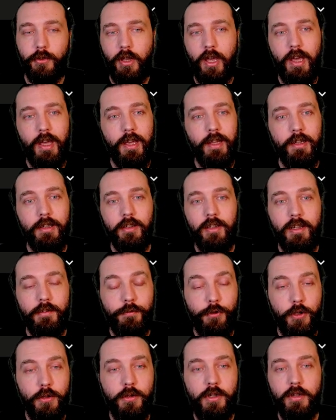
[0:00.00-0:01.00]
And
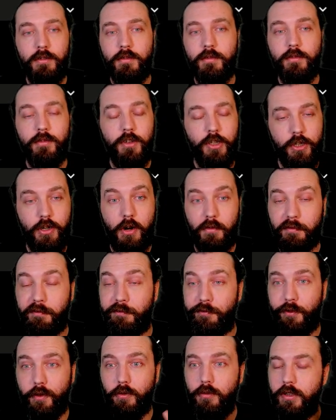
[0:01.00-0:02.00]
if you can, you know,
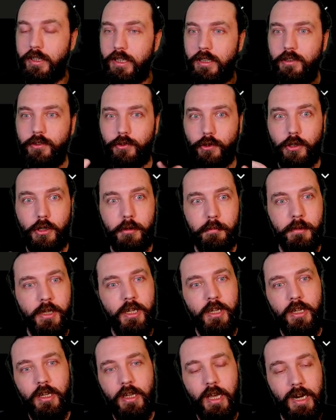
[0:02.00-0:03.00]
fill these up
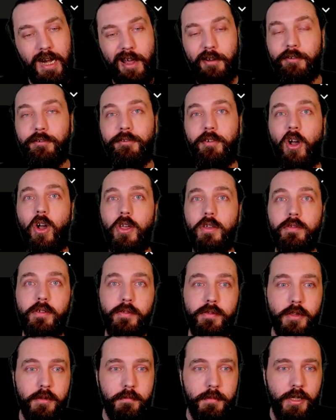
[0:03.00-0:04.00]
and have five
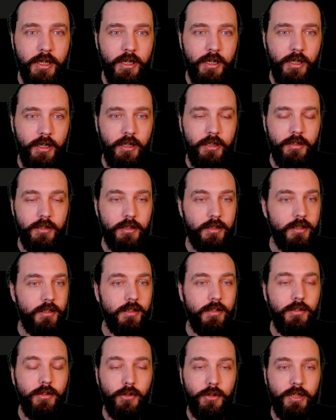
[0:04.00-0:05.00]
of them, you're
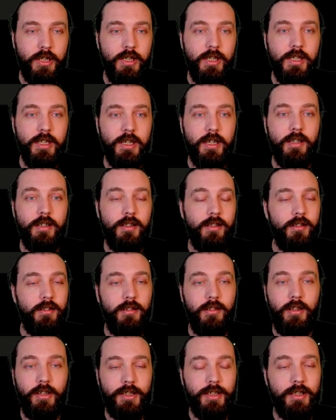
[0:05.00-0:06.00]
looking at,
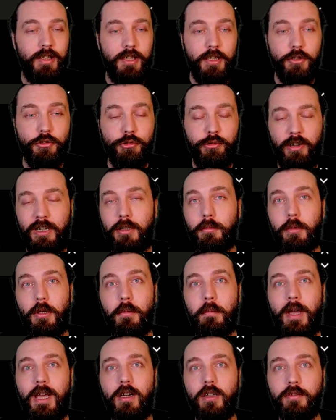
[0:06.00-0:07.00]
like, incredible
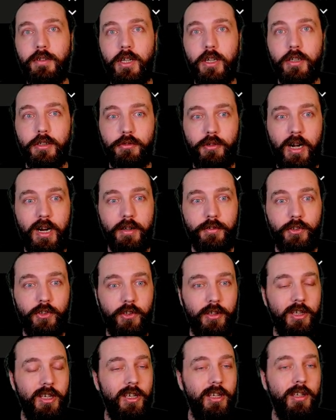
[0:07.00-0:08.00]
amount of aircraft
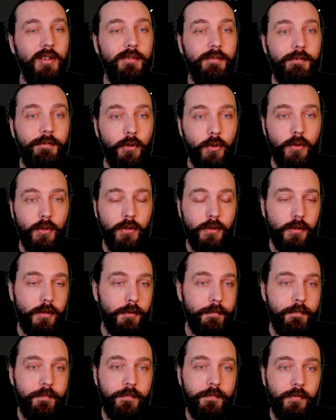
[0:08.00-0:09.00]

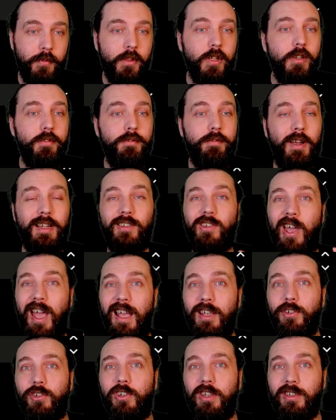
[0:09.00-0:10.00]
for
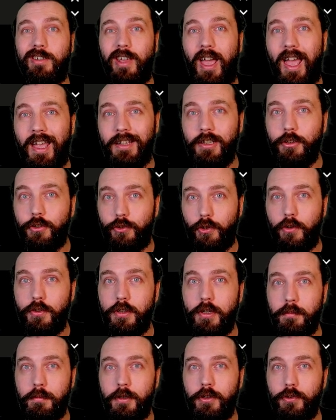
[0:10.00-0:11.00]
fantastic tanks on
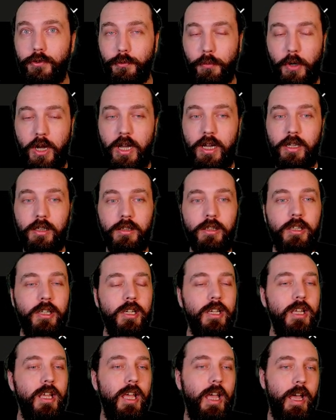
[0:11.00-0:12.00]
them as well.
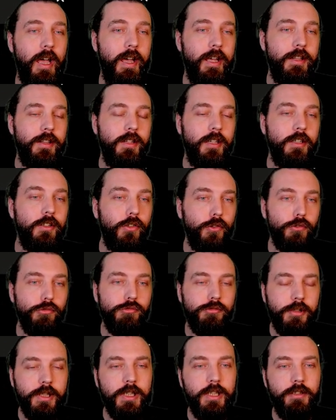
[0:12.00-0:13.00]
And they do
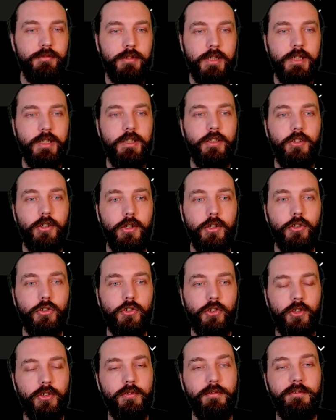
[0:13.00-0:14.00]
really, really good.
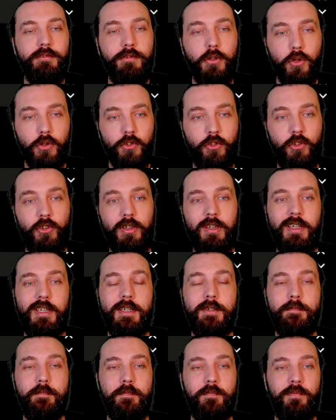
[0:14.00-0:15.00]

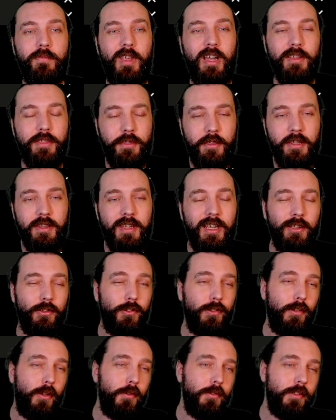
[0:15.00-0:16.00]
Unfortunately, I think that
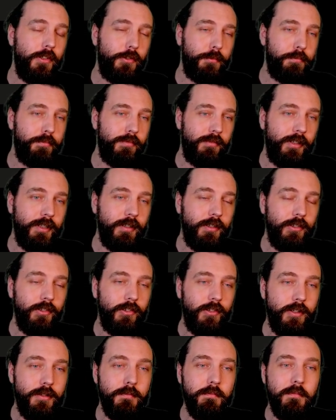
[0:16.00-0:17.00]
slowness
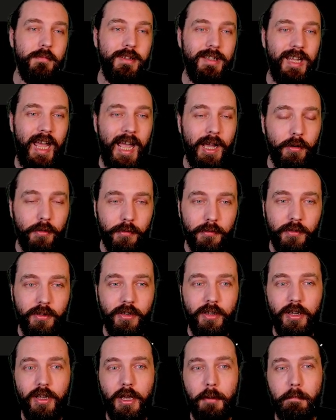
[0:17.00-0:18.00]
brings them down
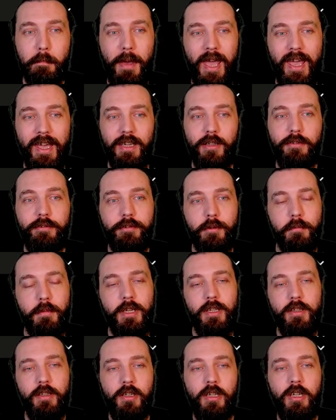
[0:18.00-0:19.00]
a peg for
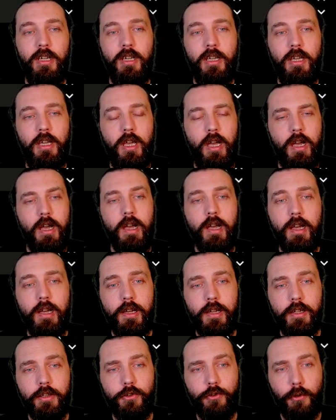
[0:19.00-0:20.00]
me.
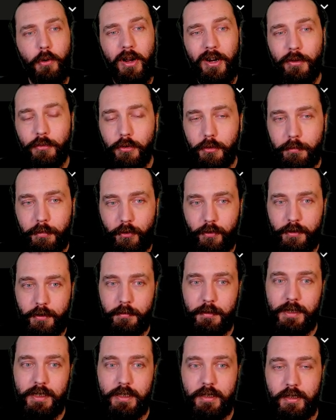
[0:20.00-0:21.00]
So I will put
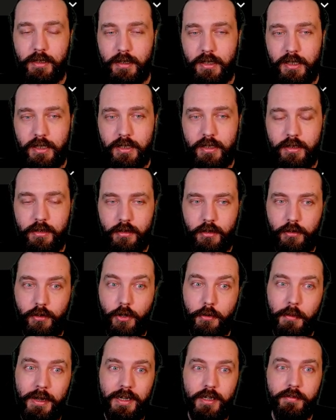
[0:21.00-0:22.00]
them in the
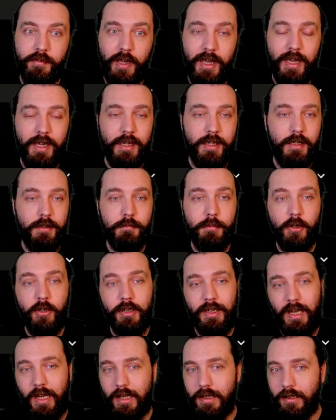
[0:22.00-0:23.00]
low end of A, but
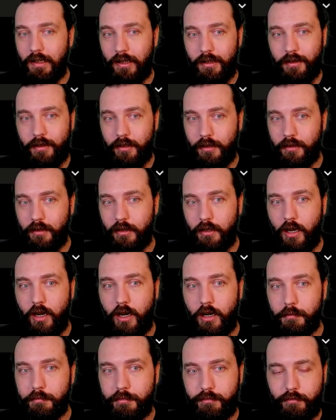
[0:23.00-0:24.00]
again, I think they
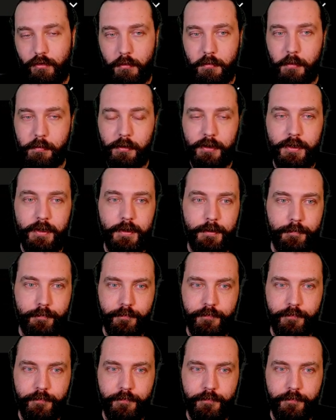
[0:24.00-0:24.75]
are probably...